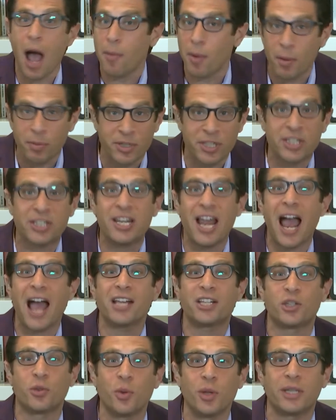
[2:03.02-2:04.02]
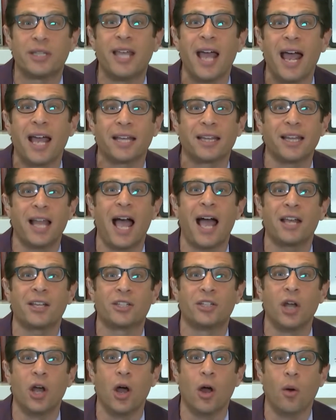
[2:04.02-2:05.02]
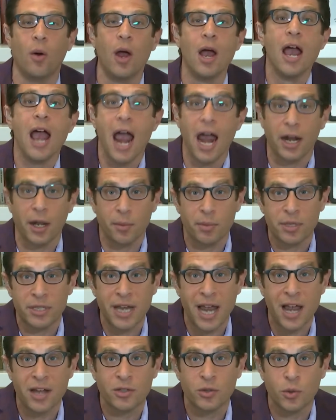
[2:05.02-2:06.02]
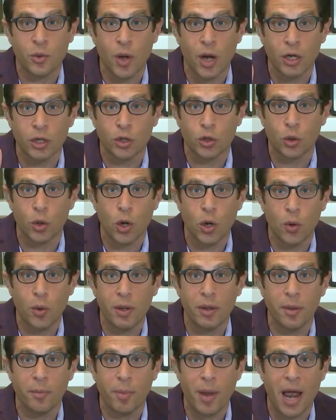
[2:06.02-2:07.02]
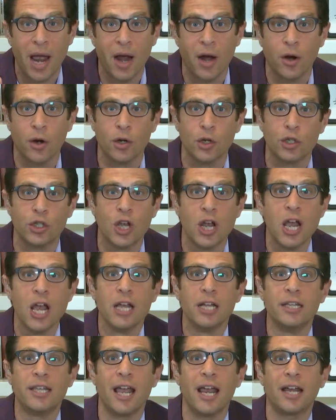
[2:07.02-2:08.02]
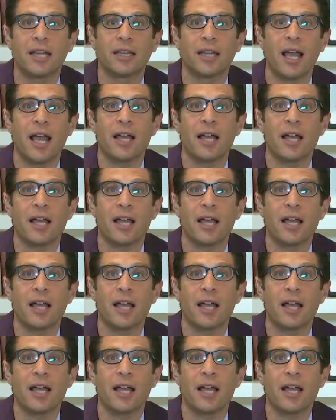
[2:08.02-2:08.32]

I'm obsessed with Ted Lasso and obsessed with what Drew and the Bears did